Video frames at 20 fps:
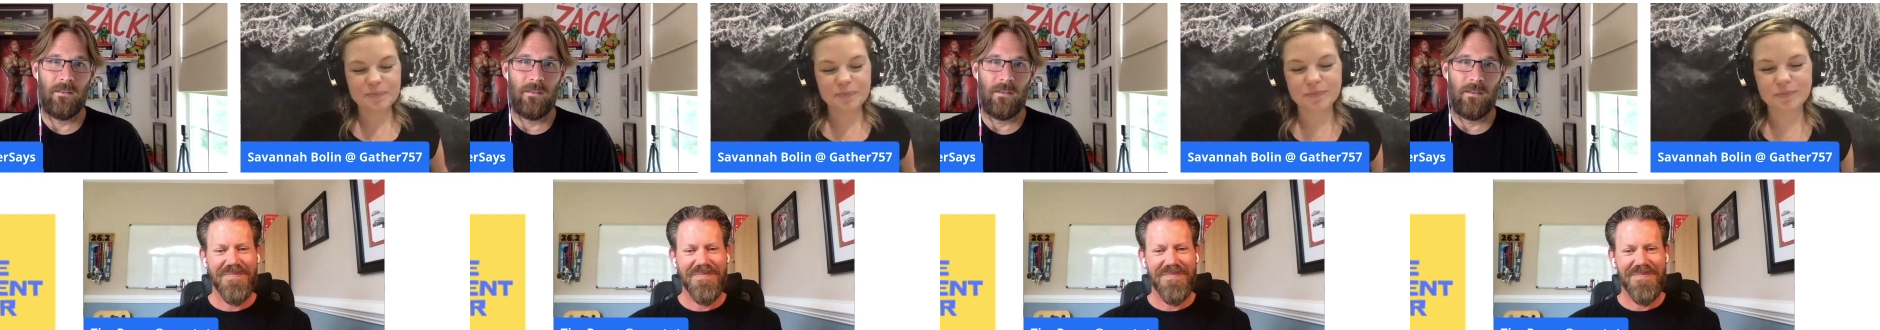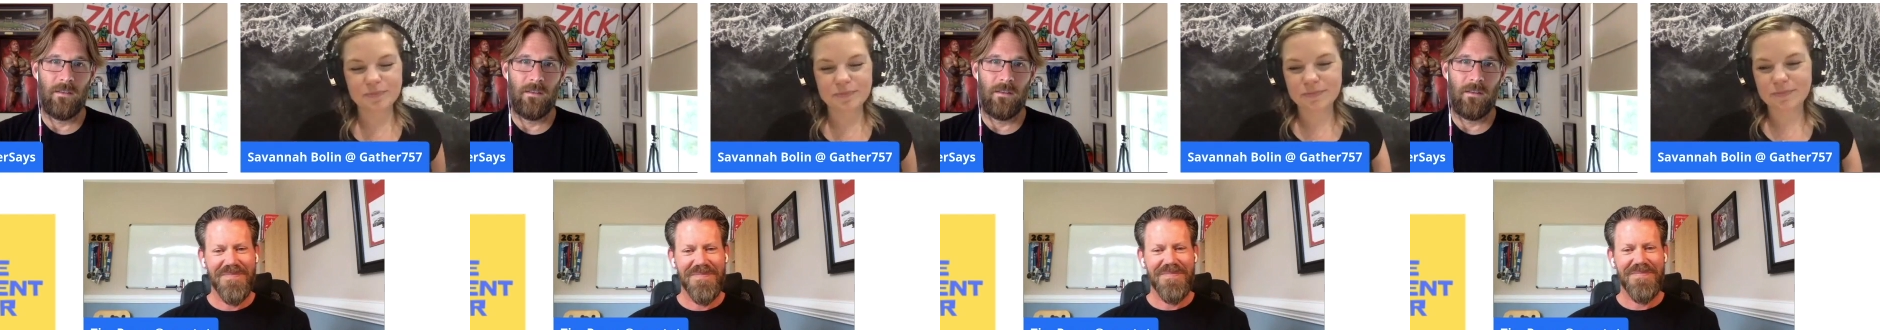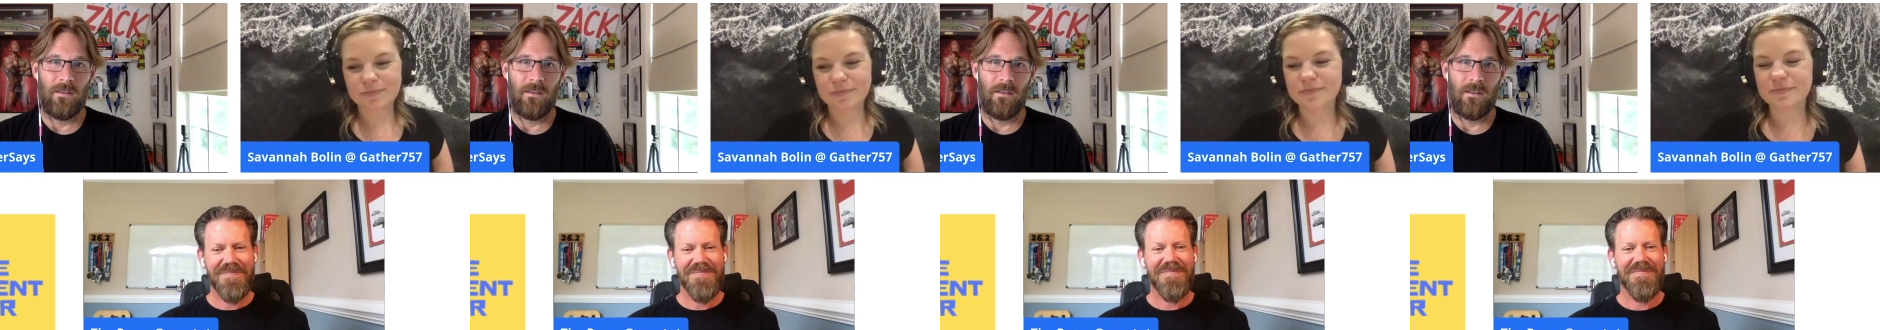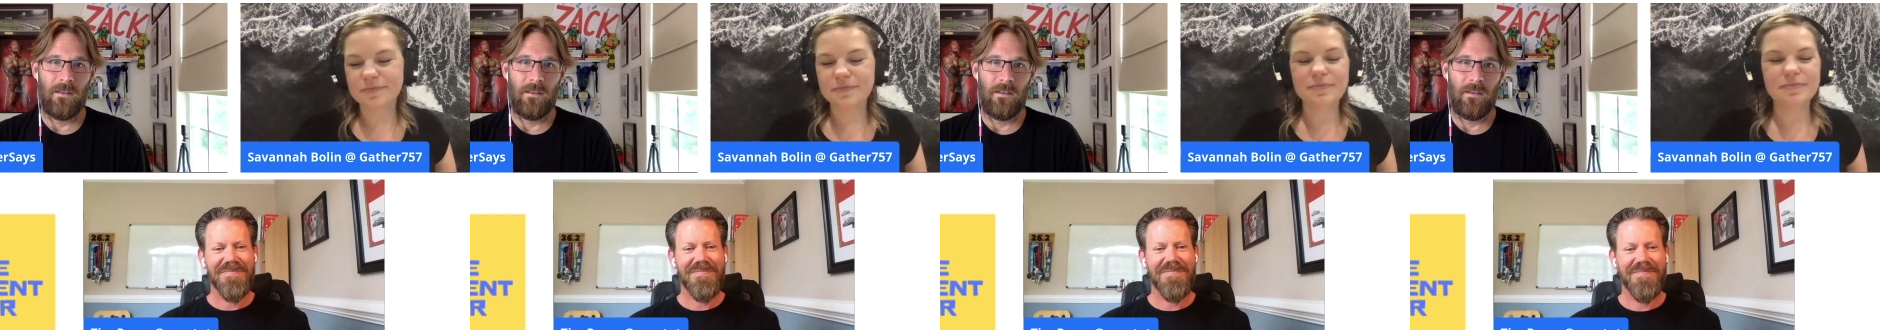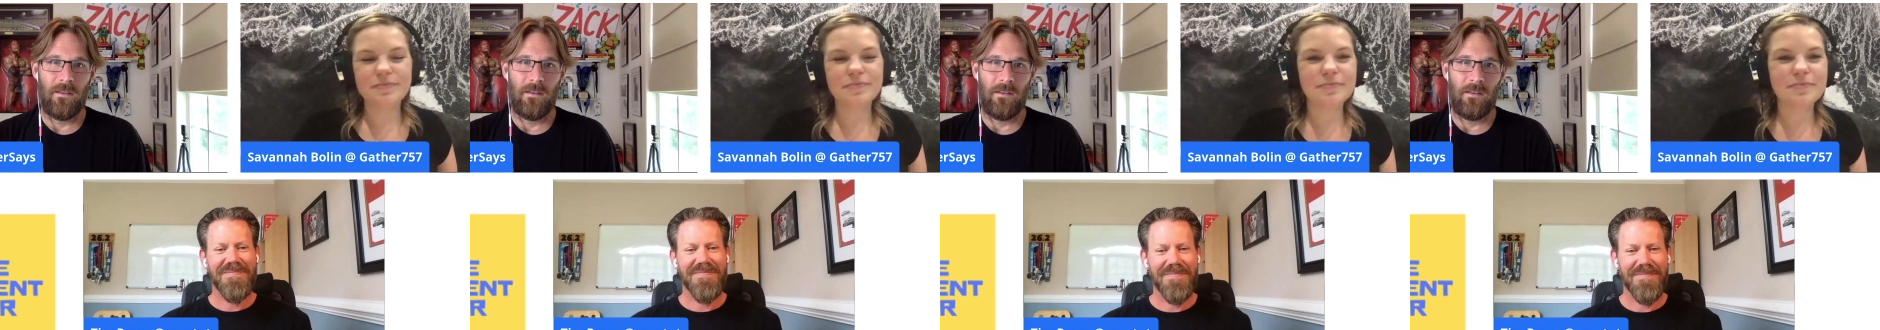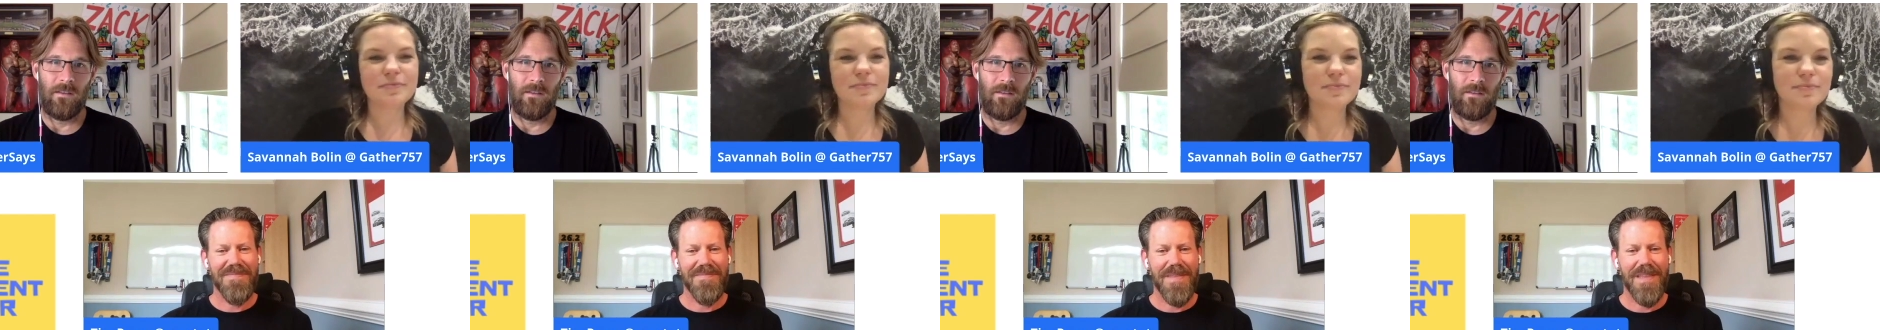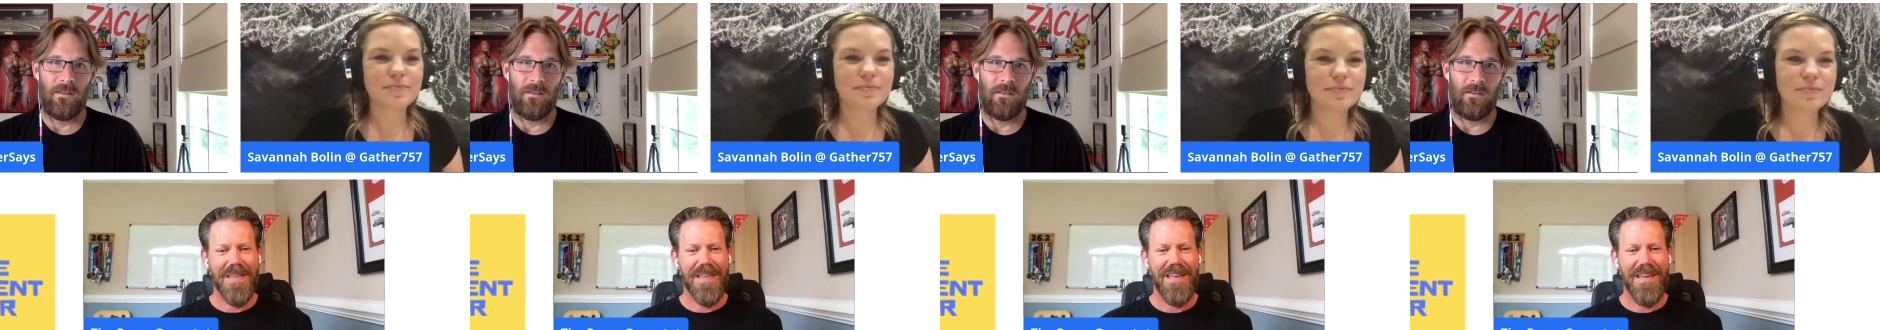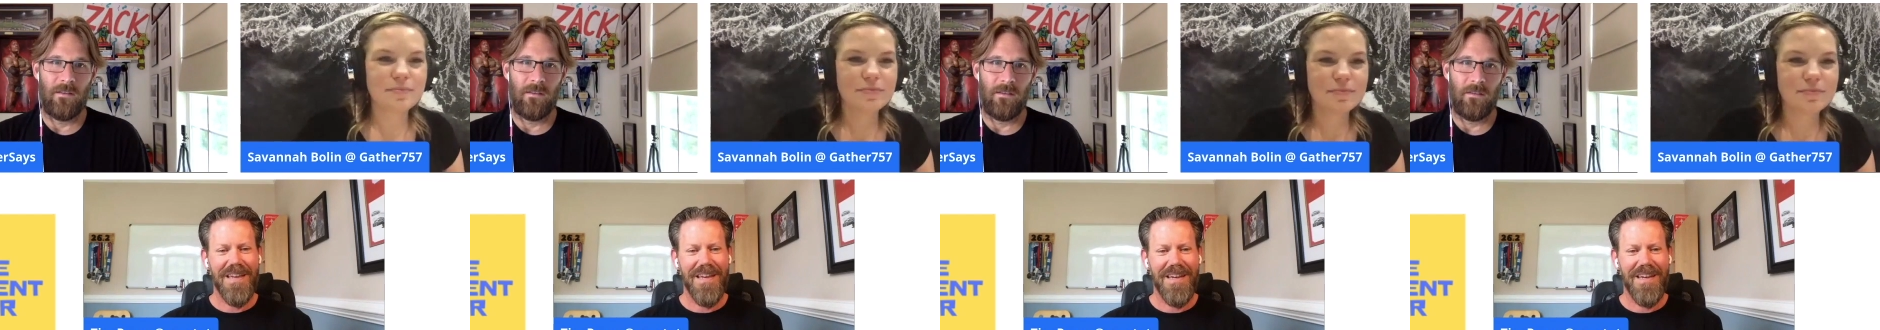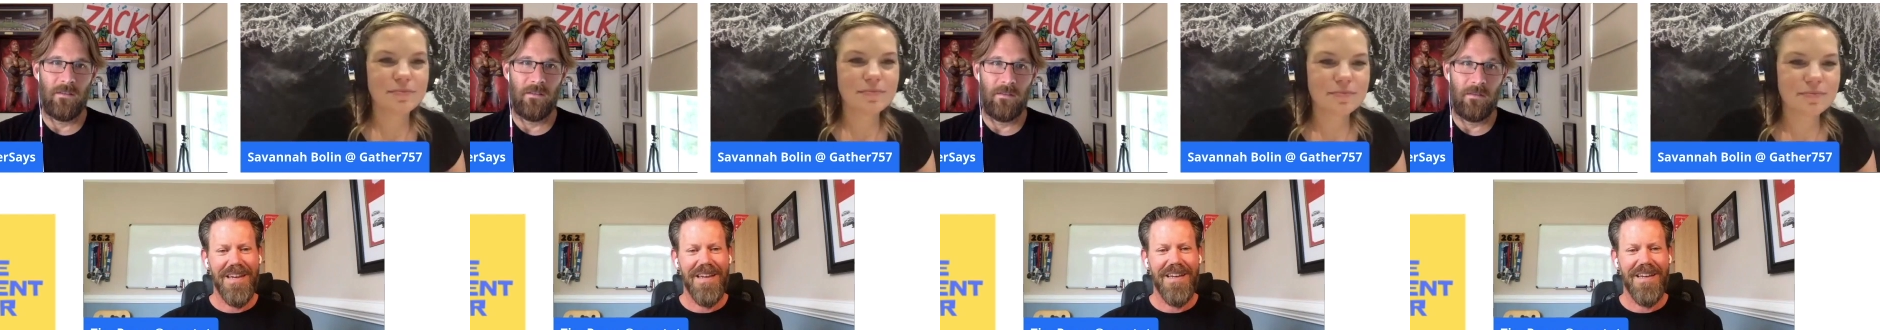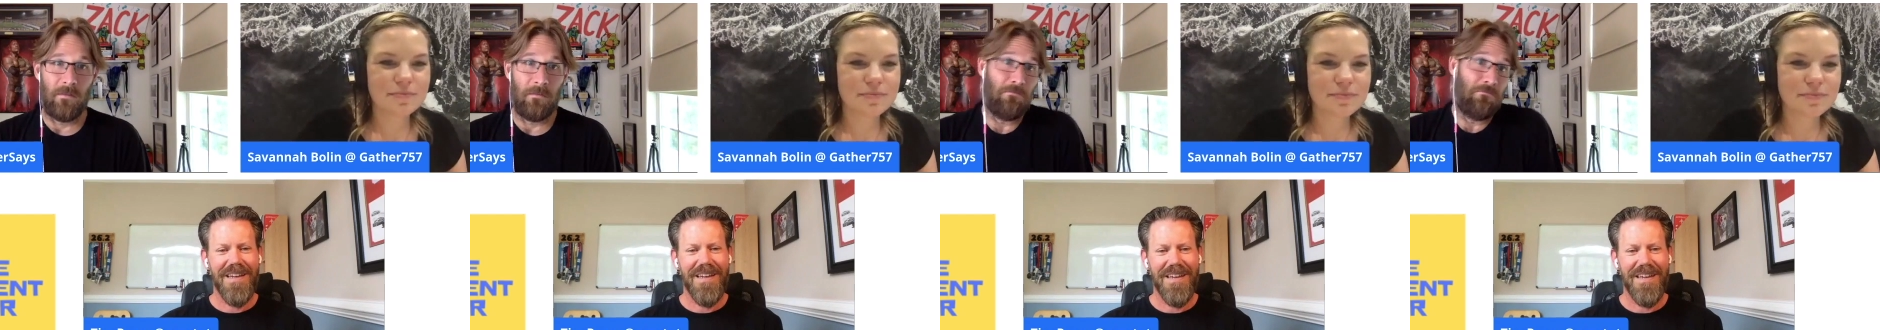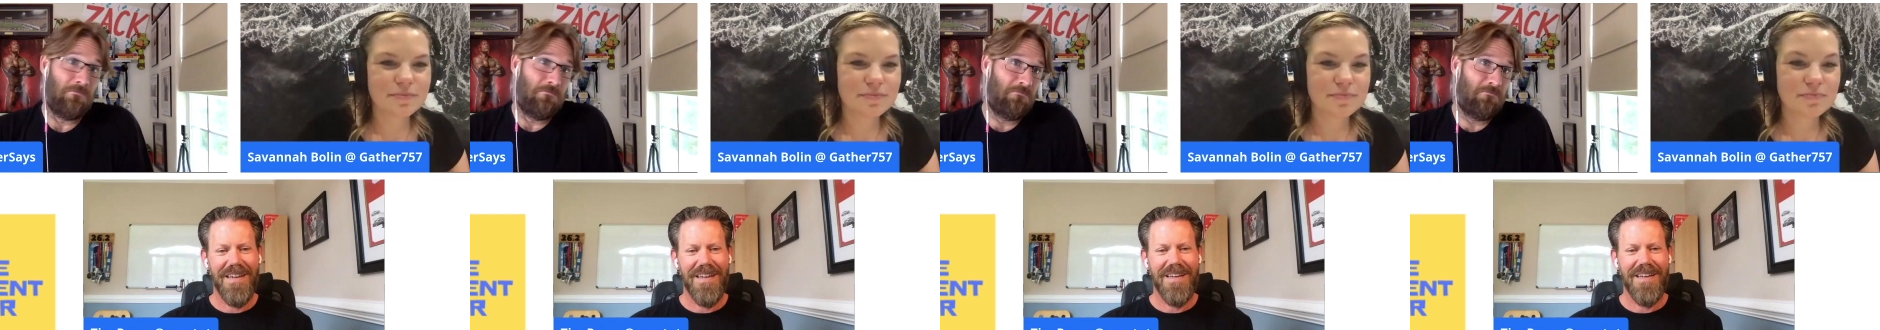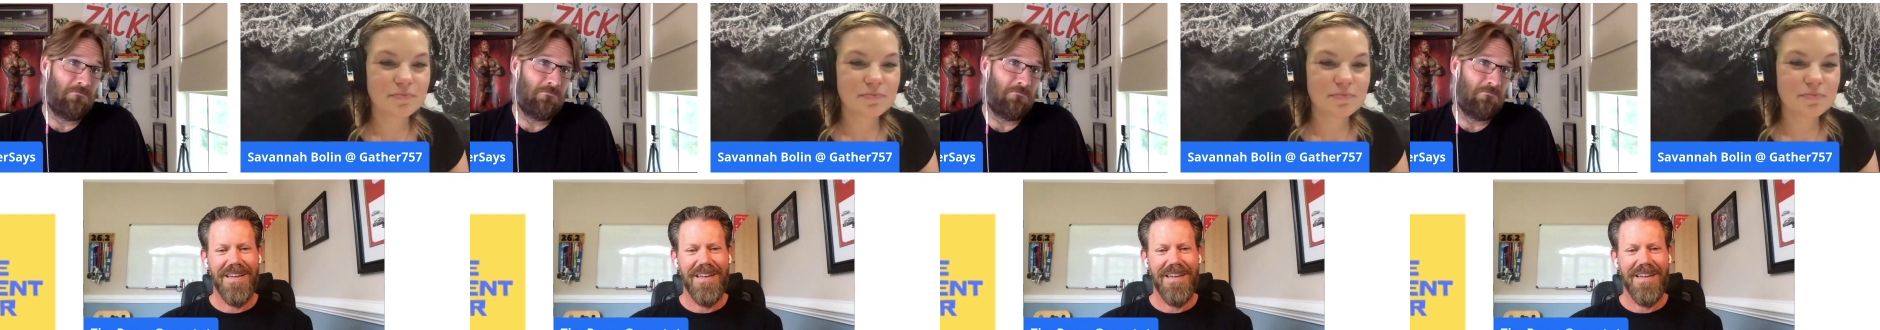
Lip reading: (silence)